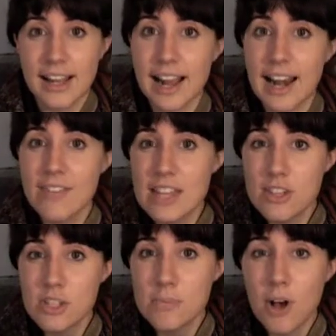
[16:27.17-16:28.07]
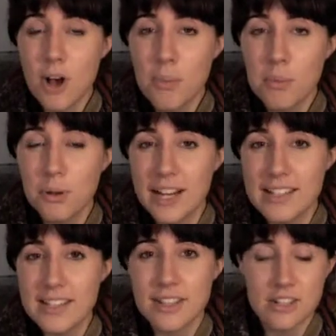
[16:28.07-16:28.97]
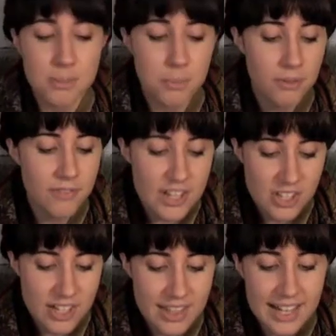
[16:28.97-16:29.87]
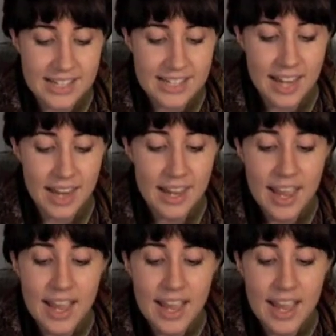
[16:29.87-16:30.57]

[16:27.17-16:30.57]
kind of in the small print, there's a provision that said